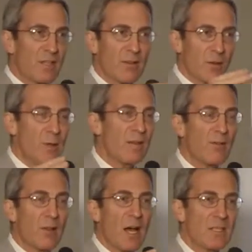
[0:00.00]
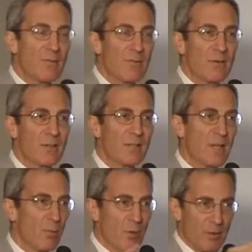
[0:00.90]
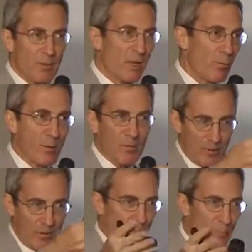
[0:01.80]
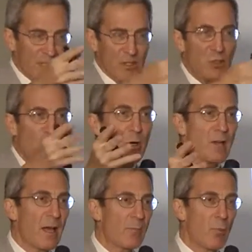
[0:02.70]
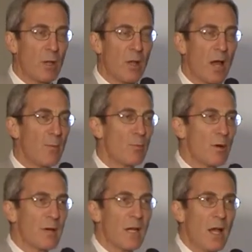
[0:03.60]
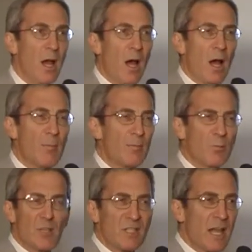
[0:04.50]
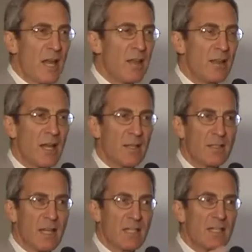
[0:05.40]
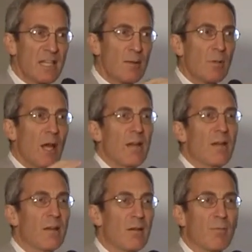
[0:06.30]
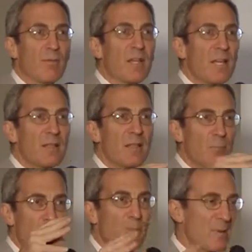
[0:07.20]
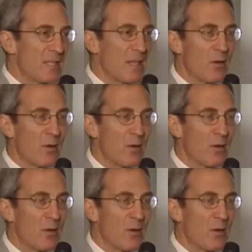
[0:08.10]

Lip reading: the Greek philosophers that were being stored in that one library were saying things that seemed like things that were being said in